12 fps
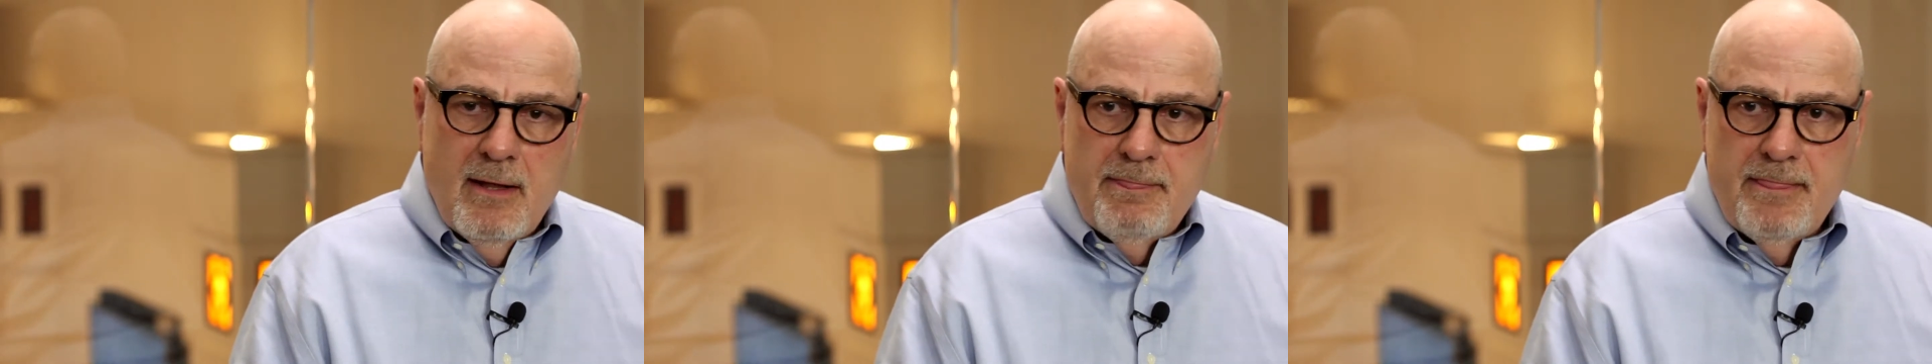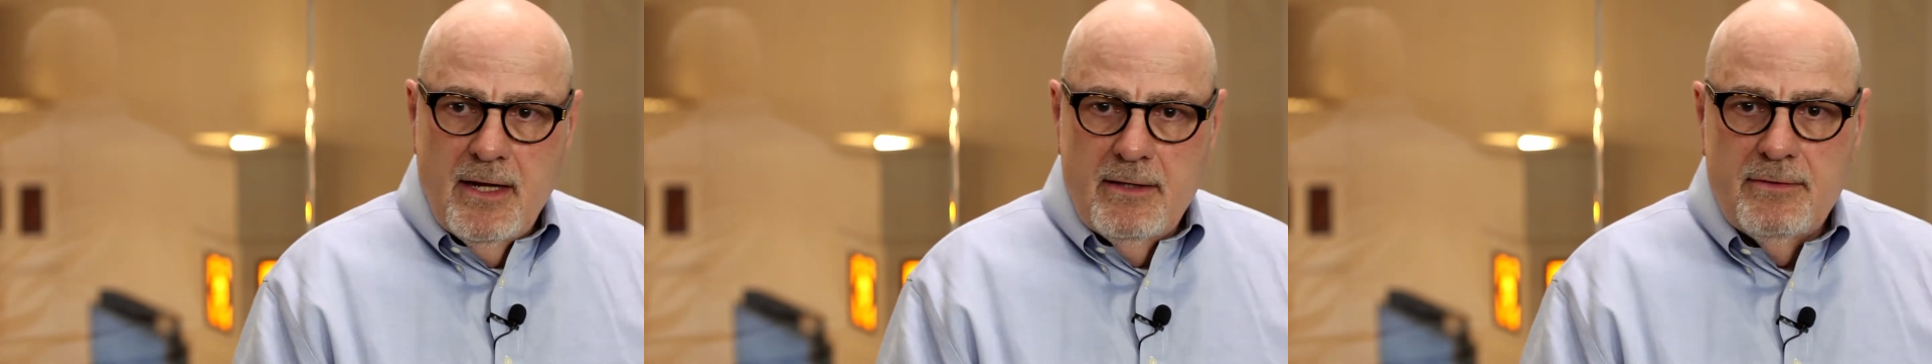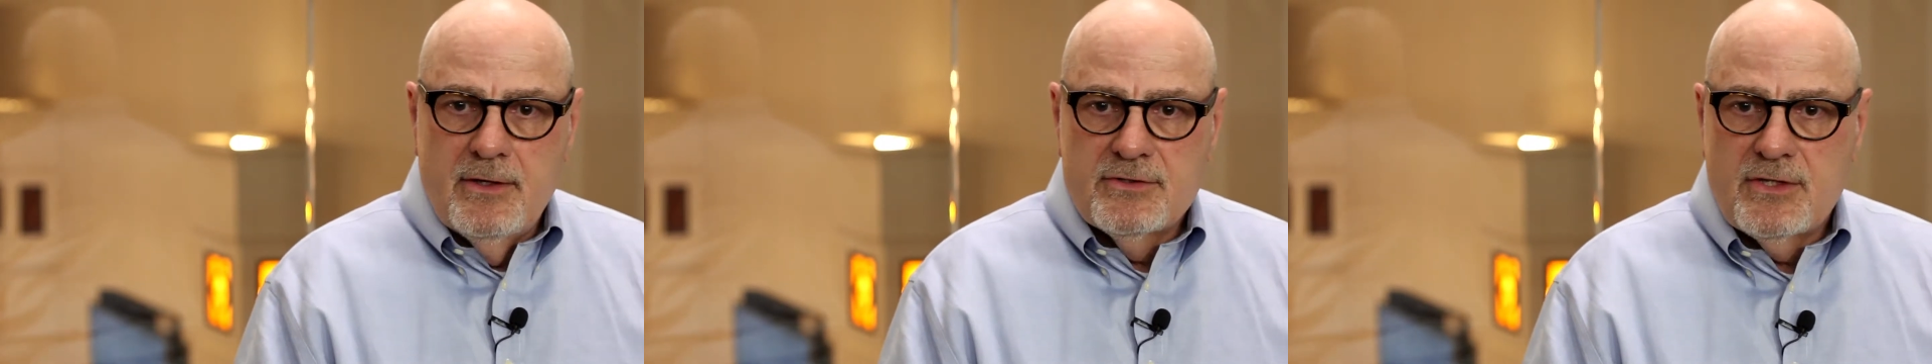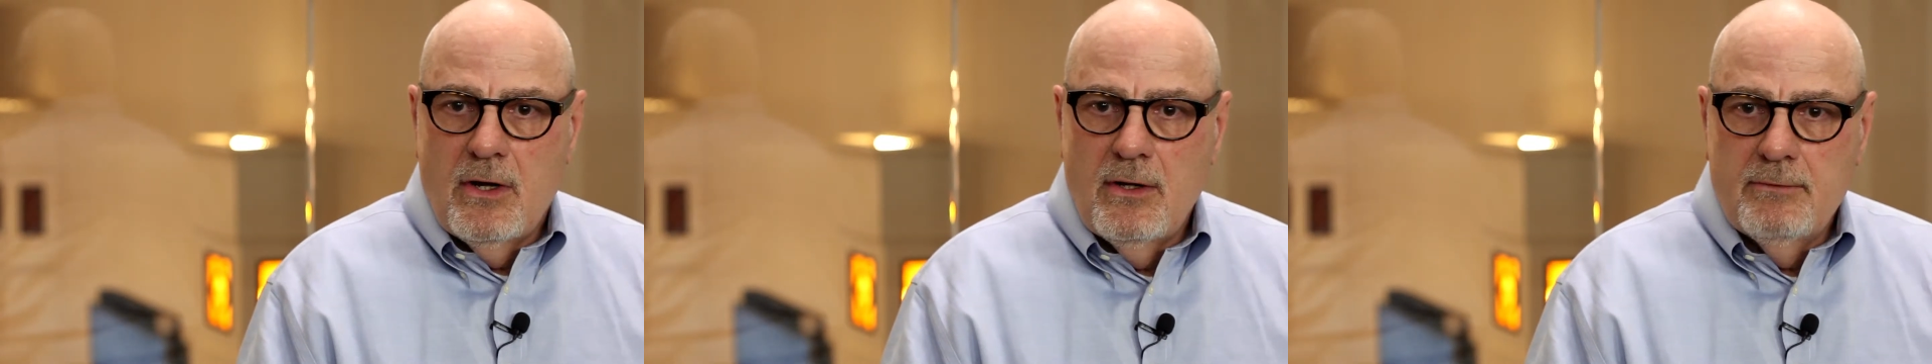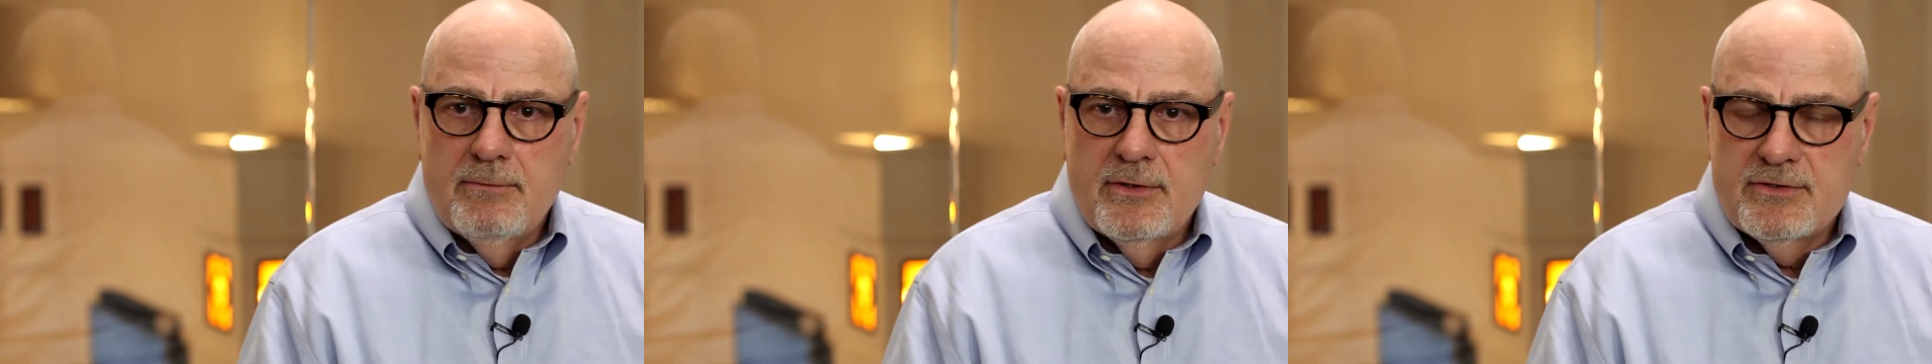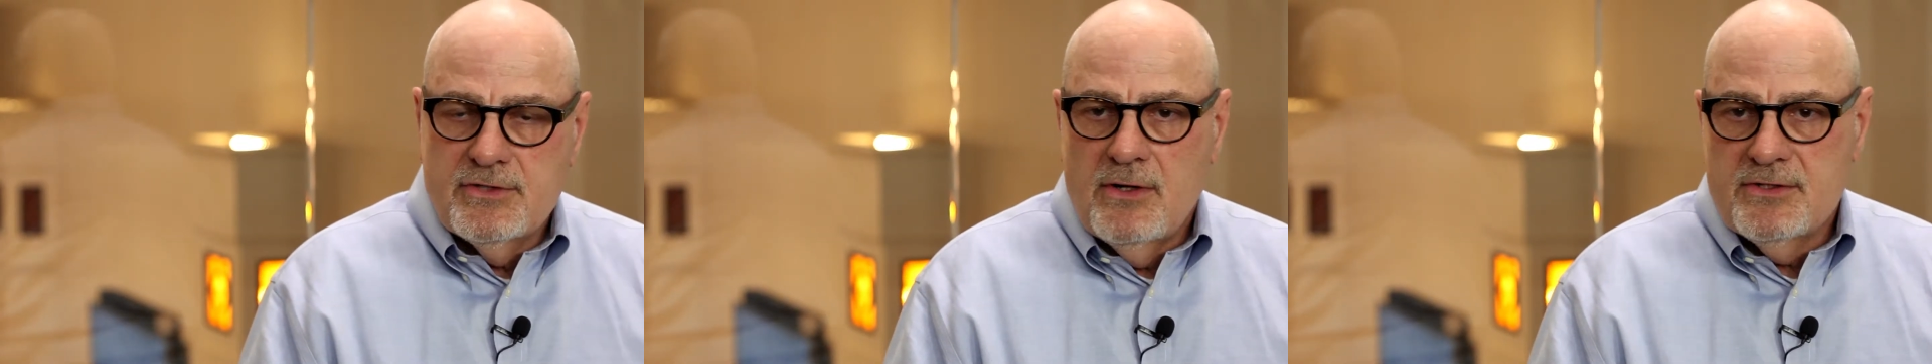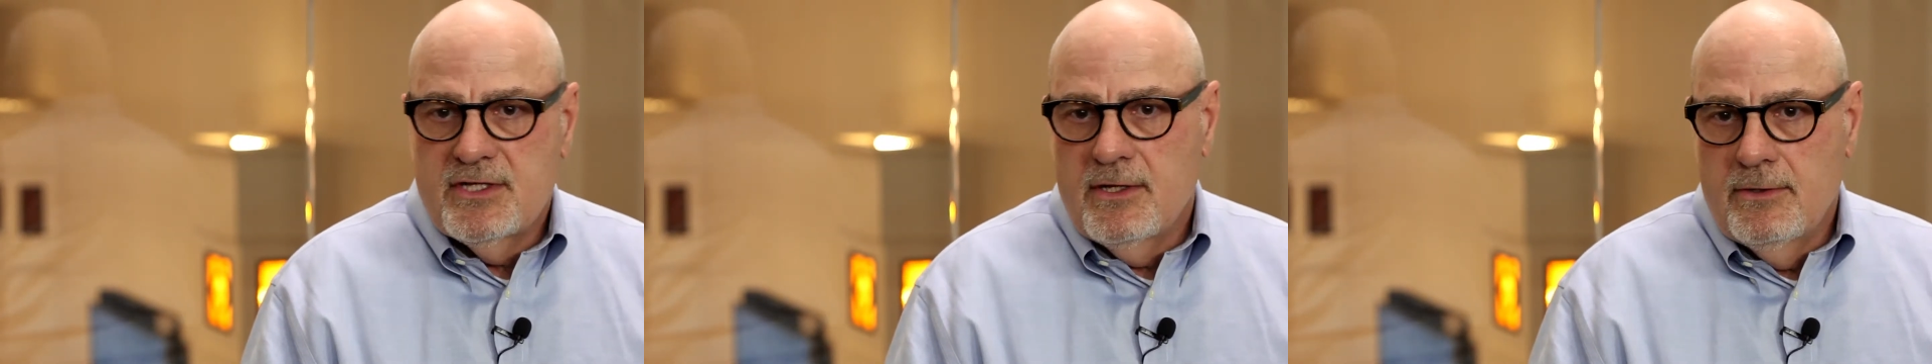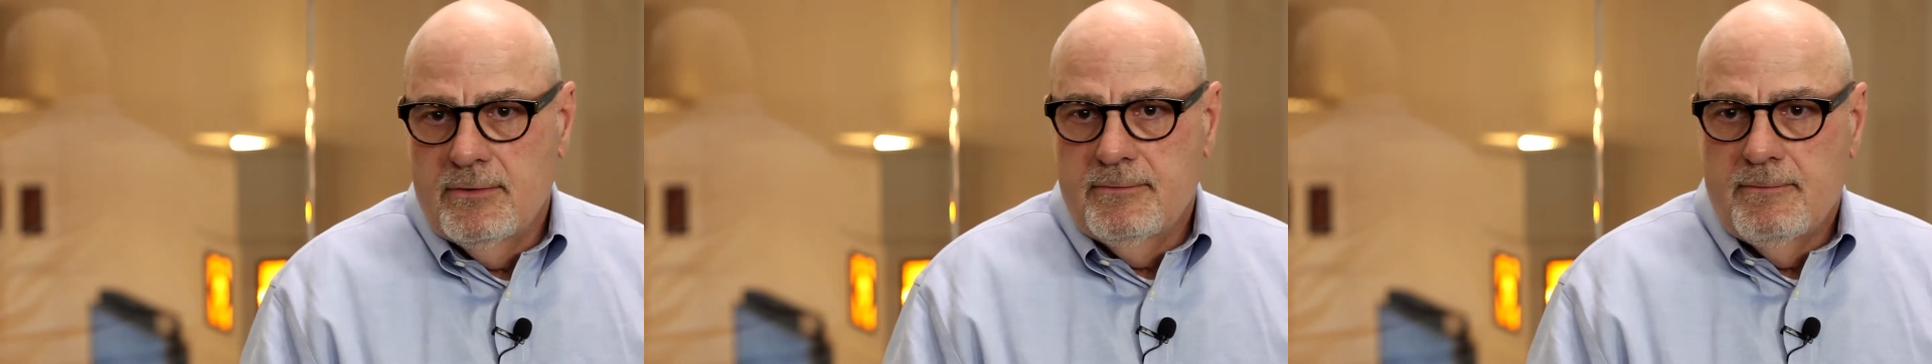There's
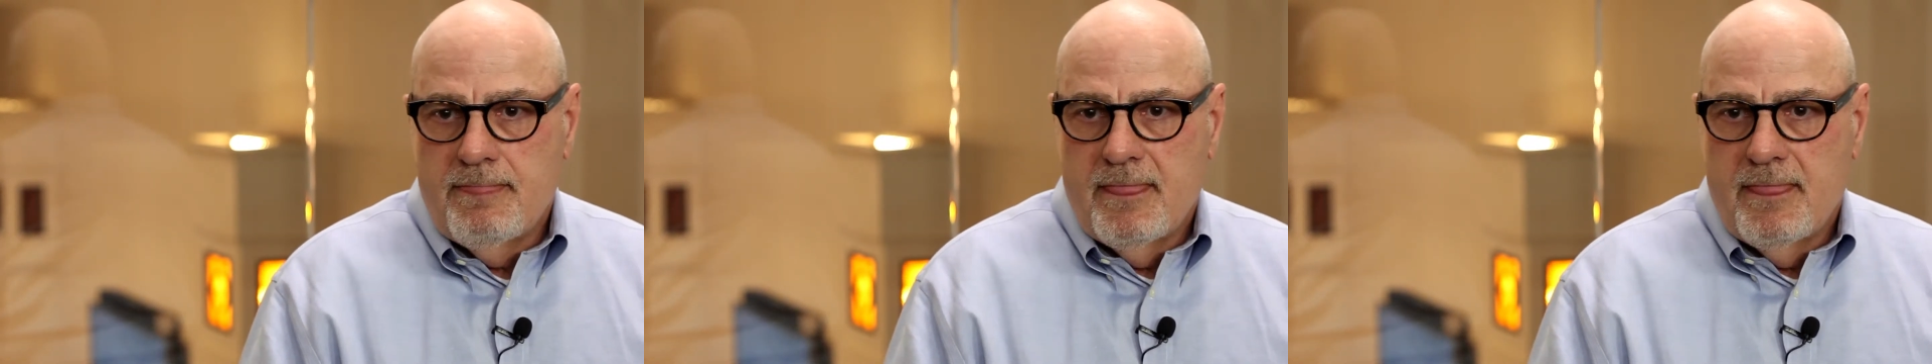also